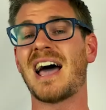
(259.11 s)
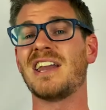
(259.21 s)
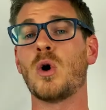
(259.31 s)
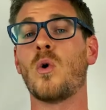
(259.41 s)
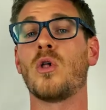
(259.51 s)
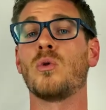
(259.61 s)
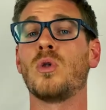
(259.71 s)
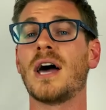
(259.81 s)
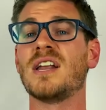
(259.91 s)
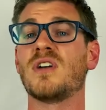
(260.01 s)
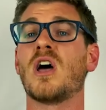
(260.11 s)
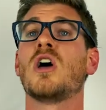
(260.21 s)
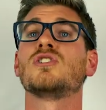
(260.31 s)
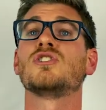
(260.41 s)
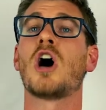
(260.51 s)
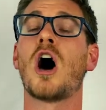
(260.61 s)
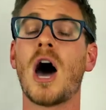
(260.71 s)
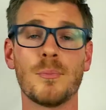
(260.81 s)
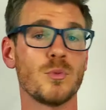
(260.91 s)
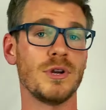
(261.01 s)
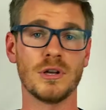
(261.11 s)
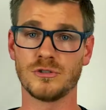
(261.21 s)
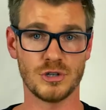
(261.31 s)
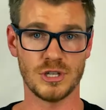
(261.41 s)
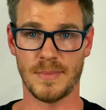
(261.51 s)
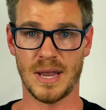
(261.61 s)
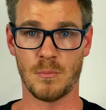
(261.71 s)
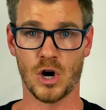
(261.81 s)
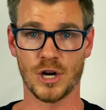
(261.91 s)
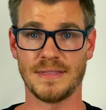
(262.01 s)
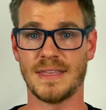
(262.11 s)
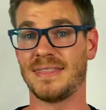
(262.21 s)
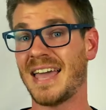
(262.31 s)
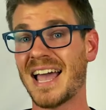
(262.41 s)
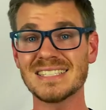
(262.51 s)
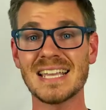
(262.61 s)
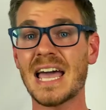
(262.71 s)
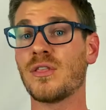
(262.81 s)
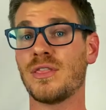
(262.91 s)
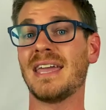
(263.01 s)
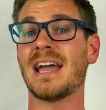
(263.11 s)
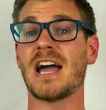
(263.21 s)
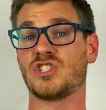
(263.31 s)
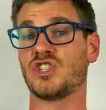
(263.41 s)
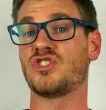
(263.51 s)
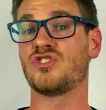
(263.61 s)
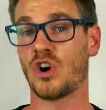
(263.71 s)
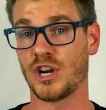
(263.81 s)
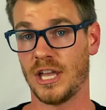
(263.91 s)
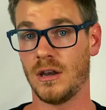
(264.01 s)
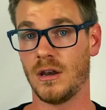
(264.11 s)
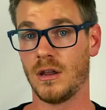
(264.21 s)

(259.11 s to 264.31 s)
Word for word: I know a lot of top realtors in my market that that's how they got started